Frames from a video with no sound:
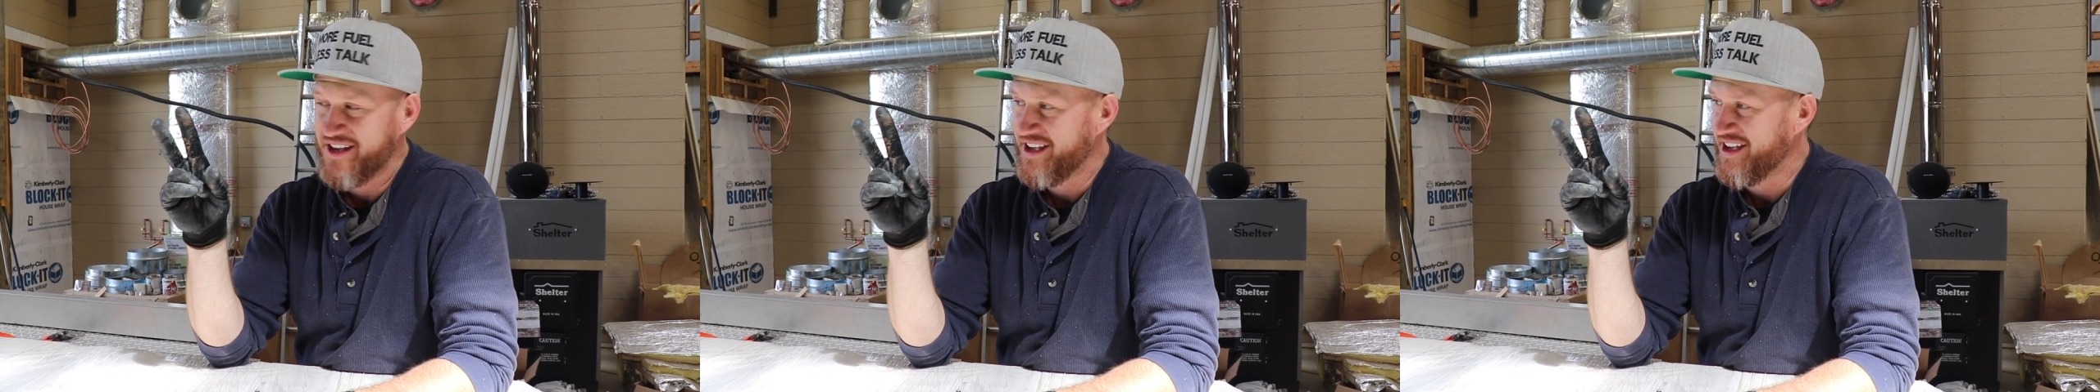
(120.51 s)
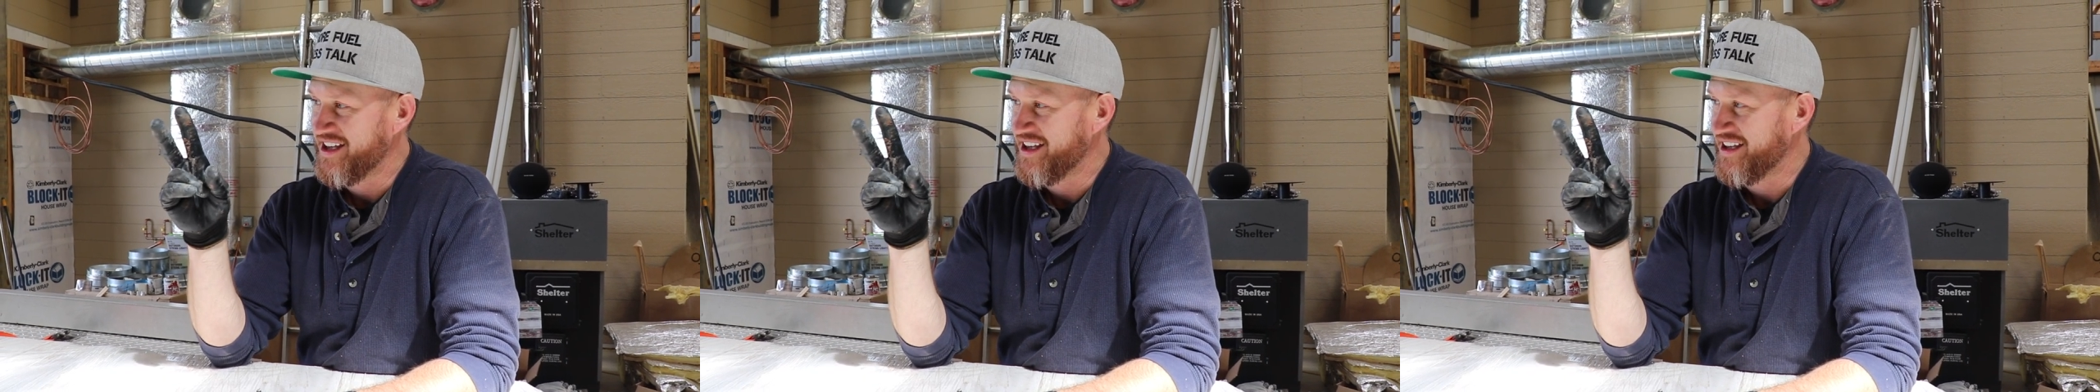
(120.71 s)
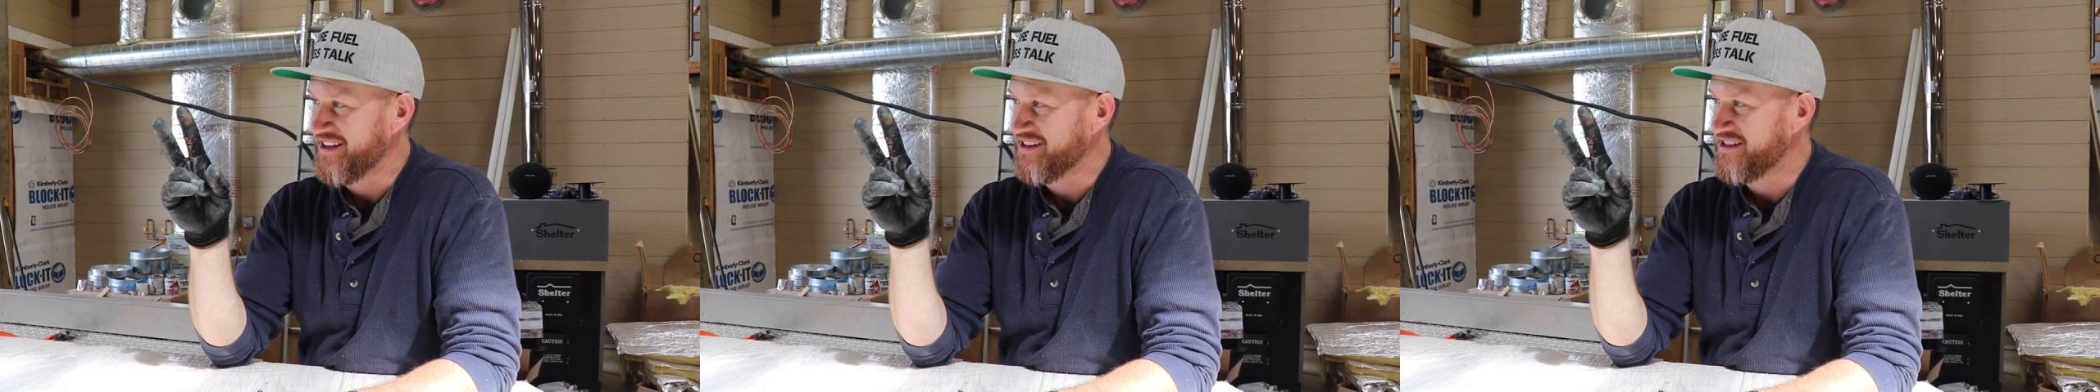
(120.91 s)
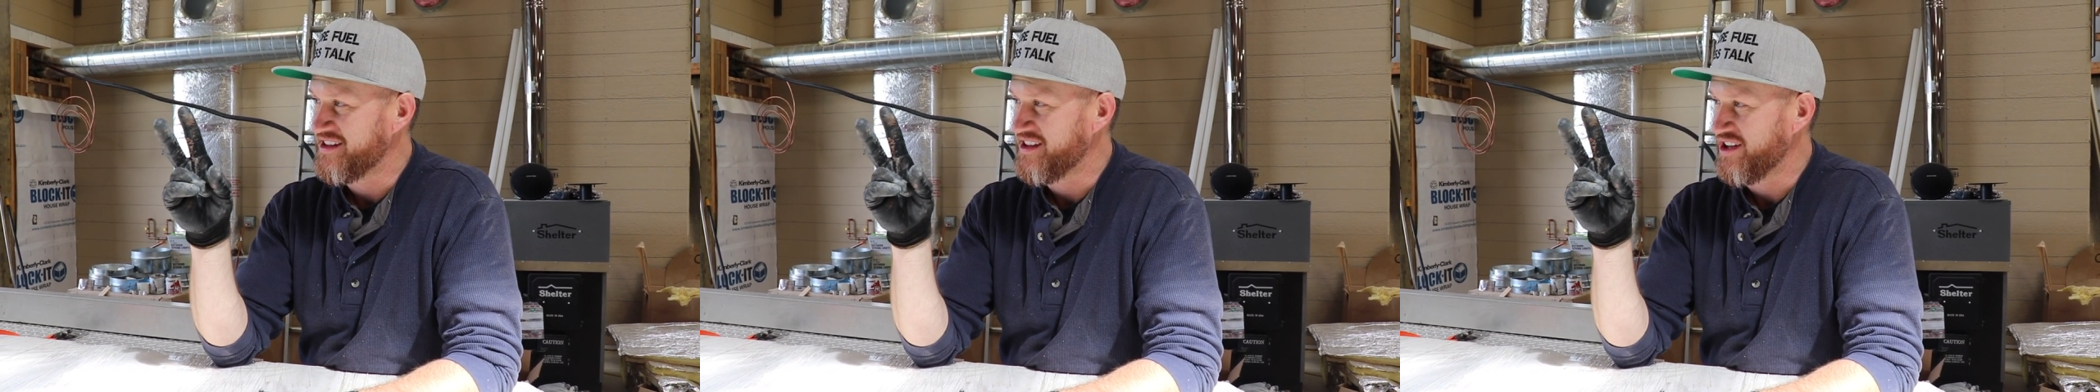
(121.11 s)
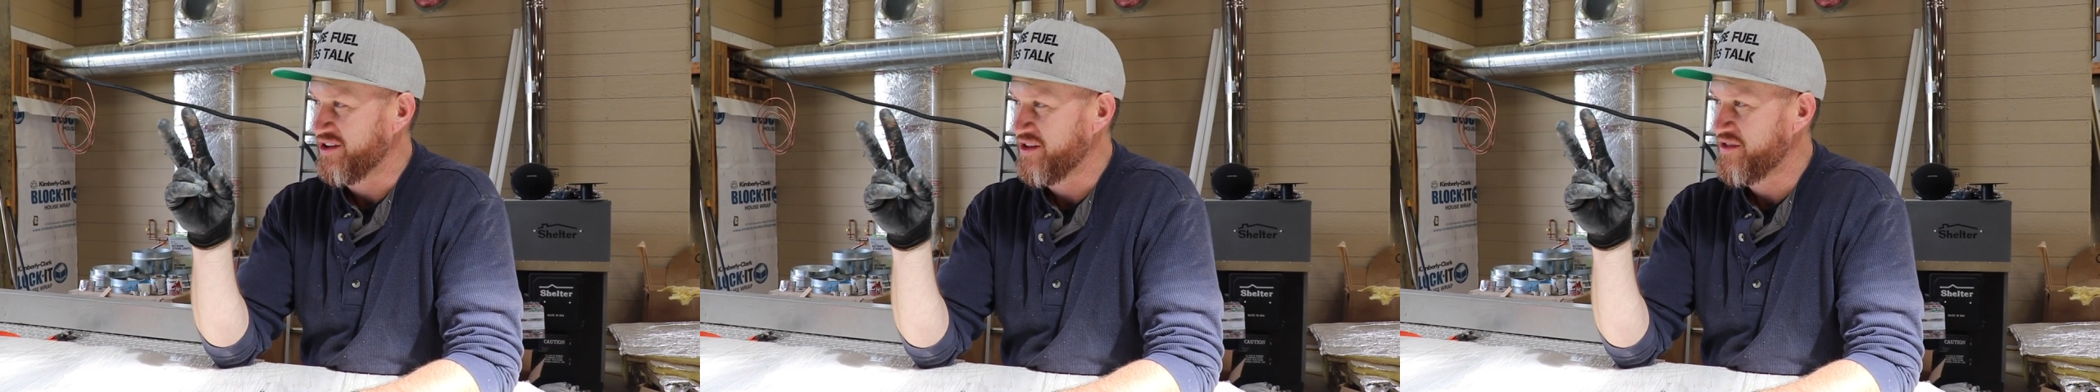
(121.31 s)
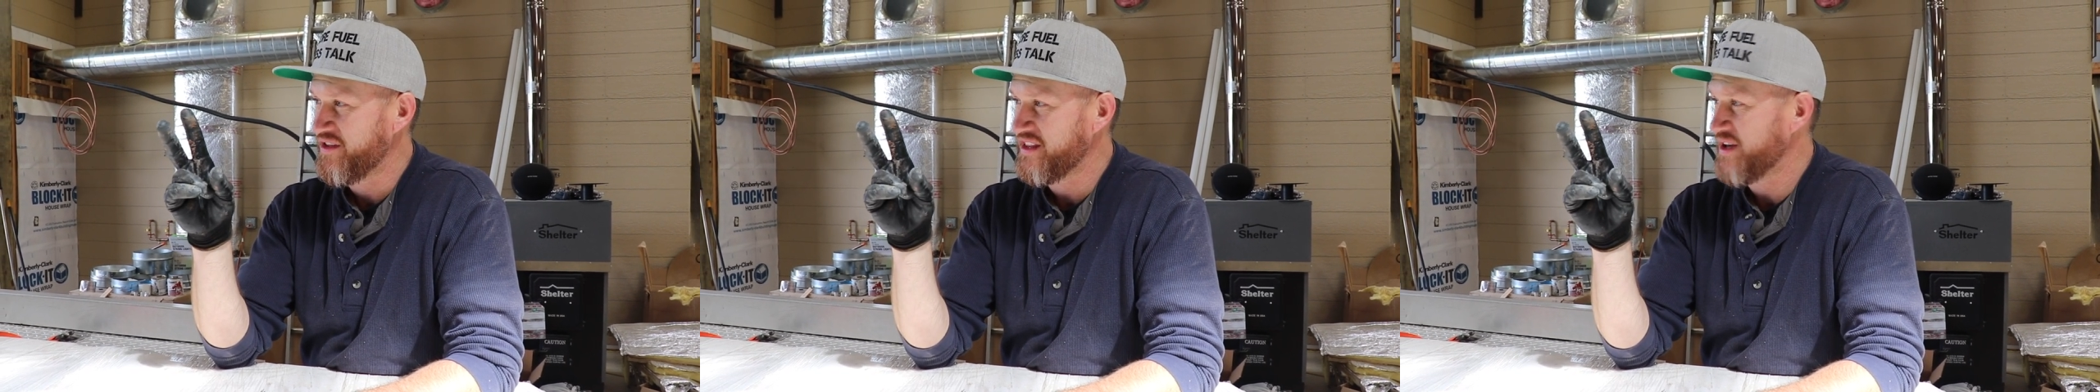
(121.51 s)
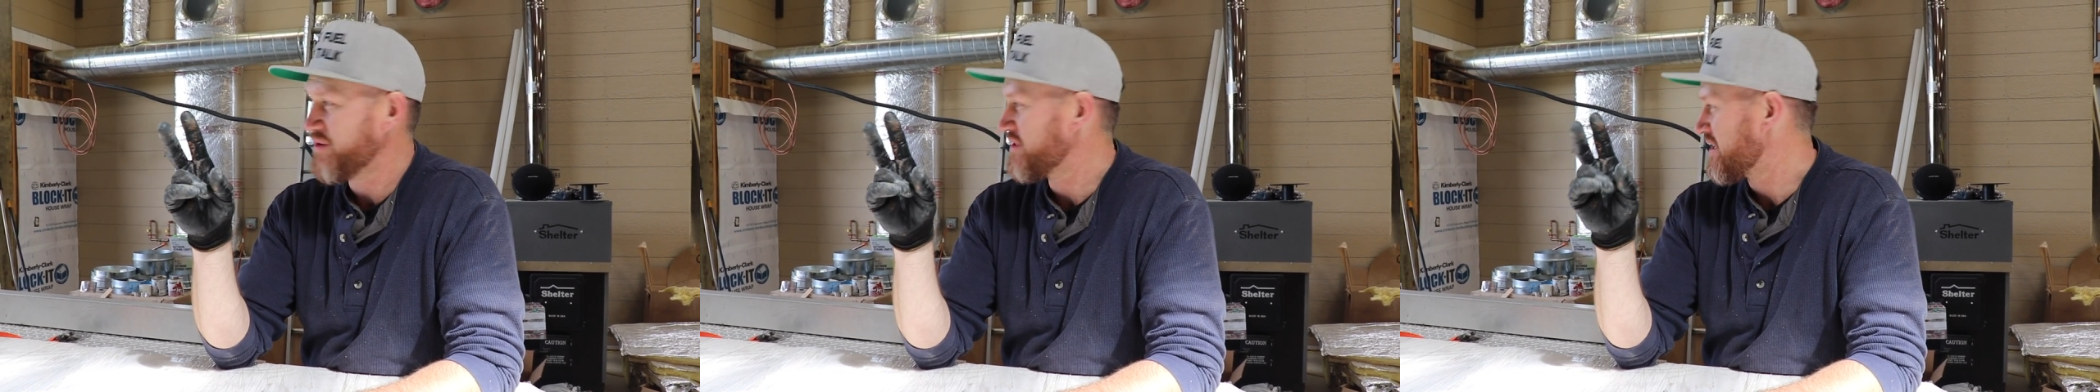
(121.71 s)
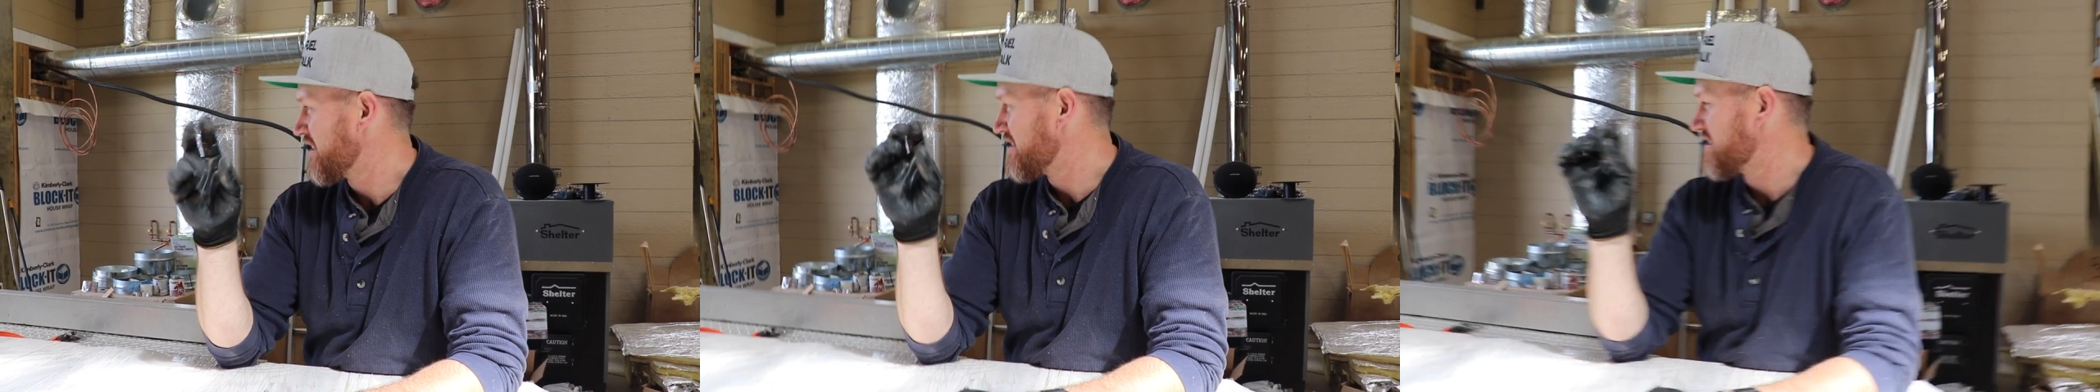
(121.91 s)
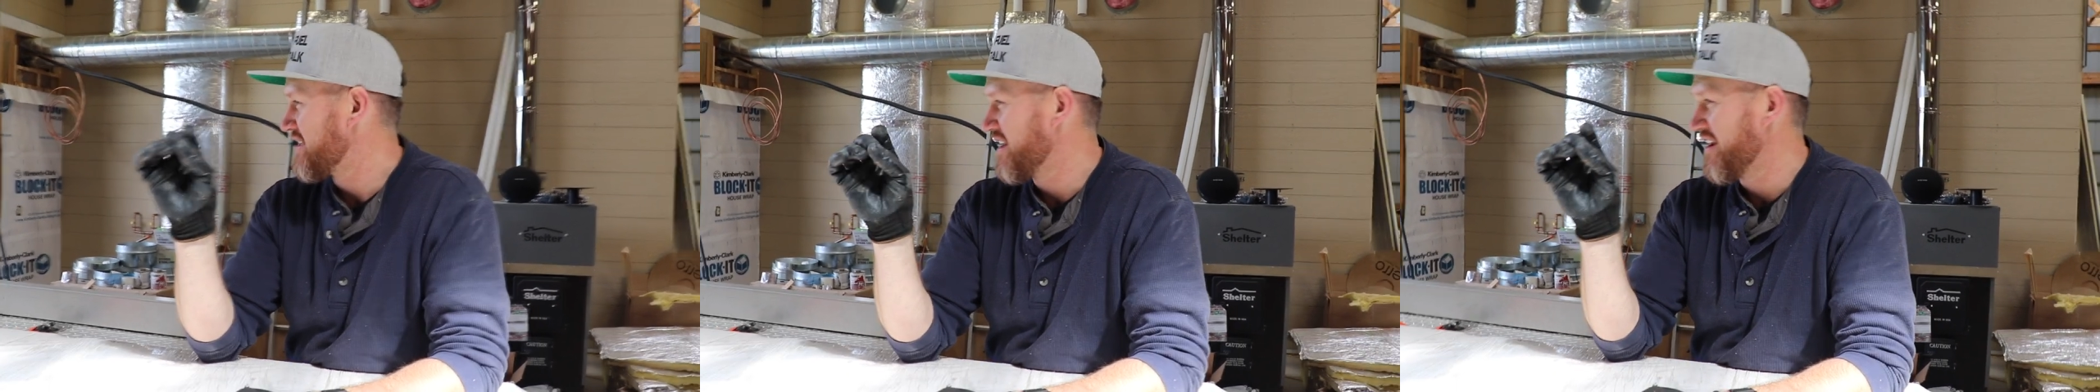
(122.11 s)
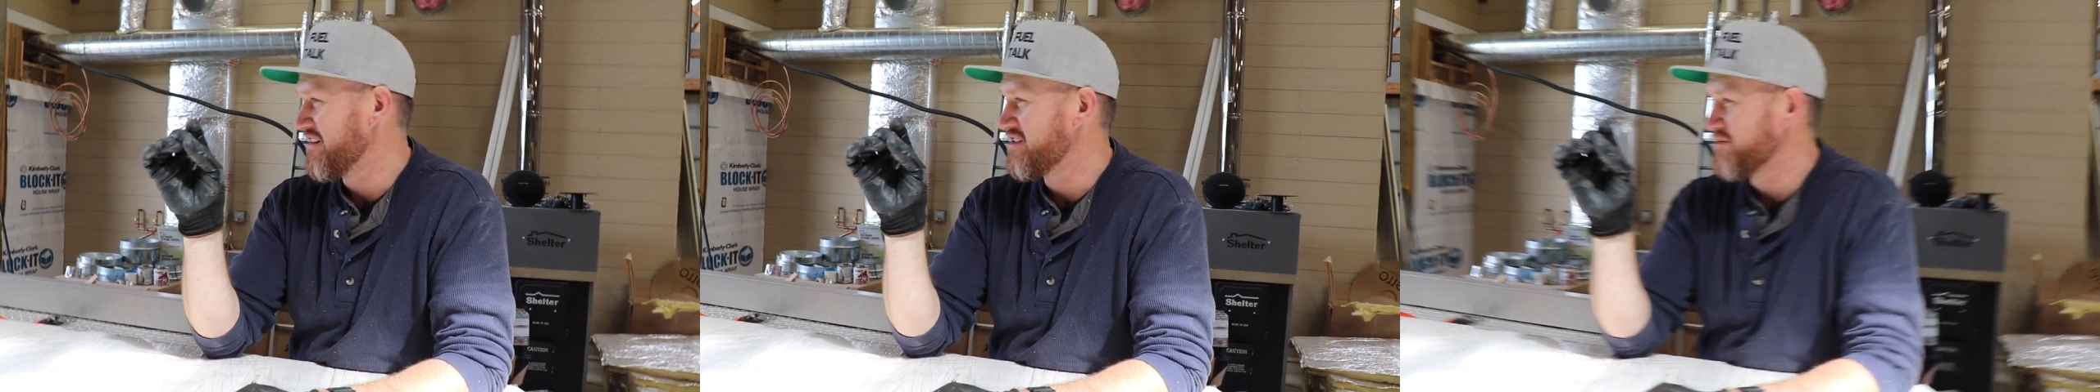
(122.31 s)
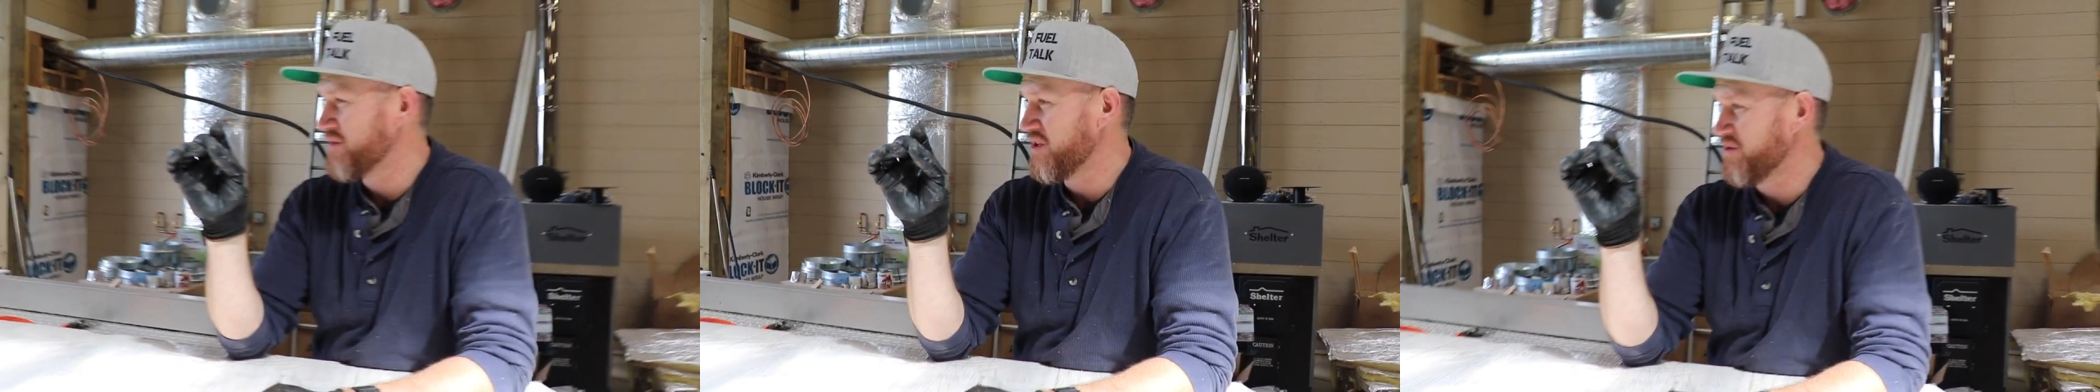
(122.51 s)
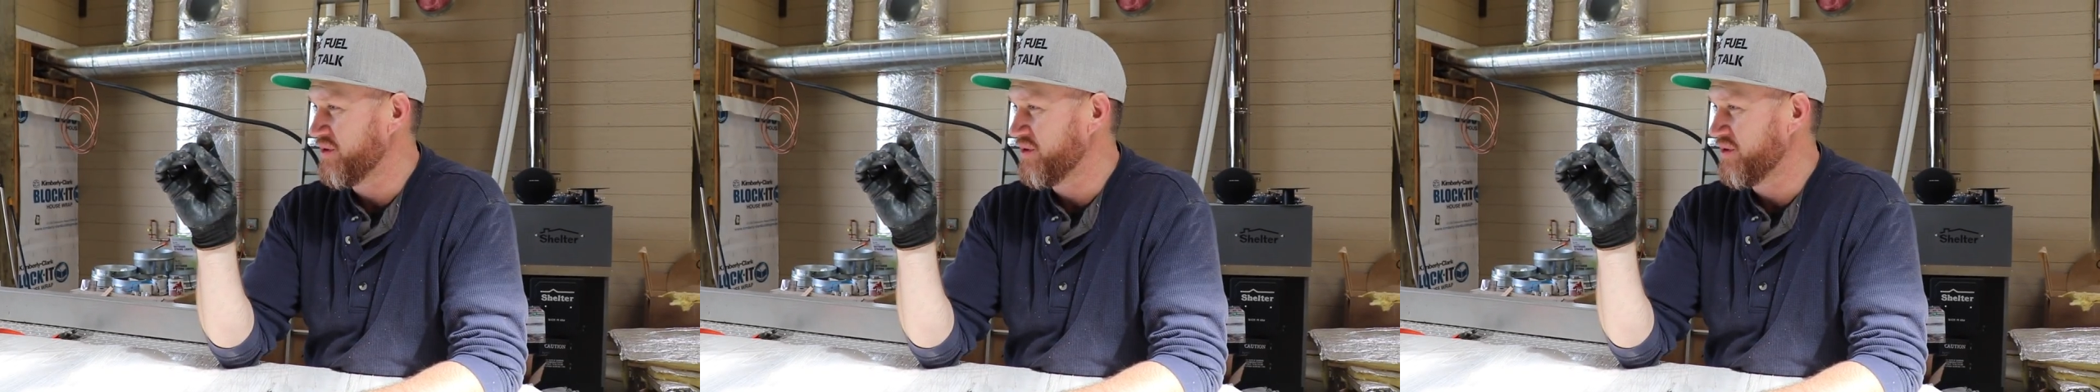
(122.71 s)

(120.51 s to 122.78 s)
And the only thing that was kind of standing out to me